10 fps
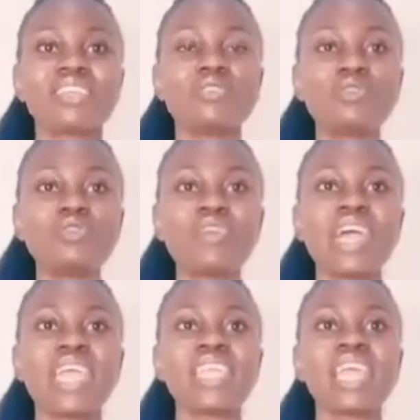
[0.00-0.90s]
to
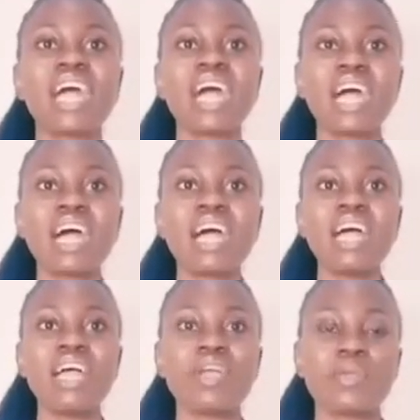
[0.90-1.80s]
find a
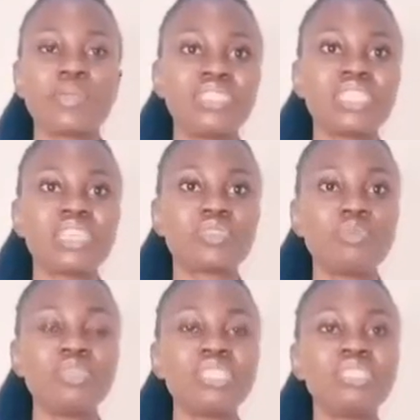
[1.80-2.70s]
Christian
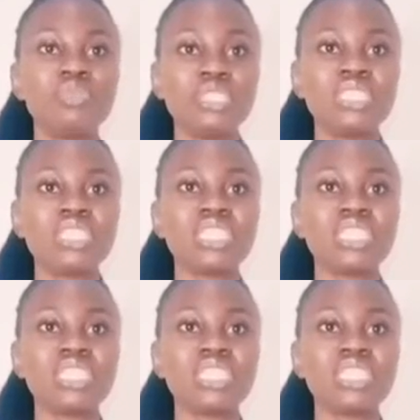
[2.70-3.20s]
community,